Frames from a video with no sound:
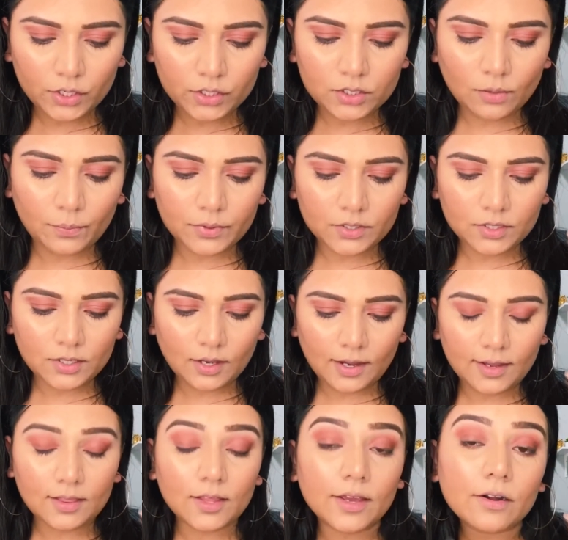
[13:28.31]
to put the
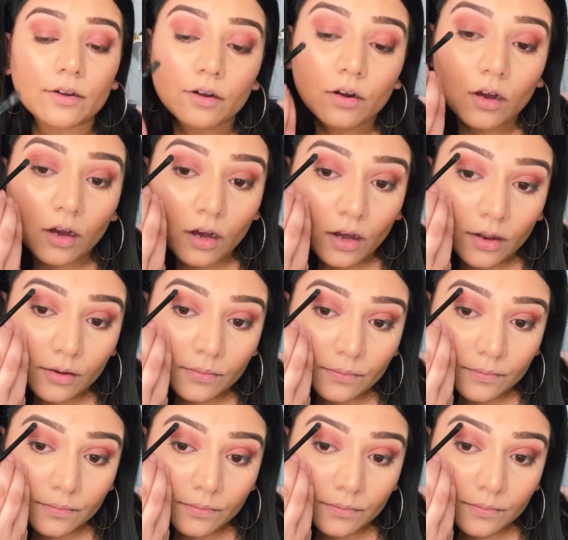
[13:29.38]
highlighter on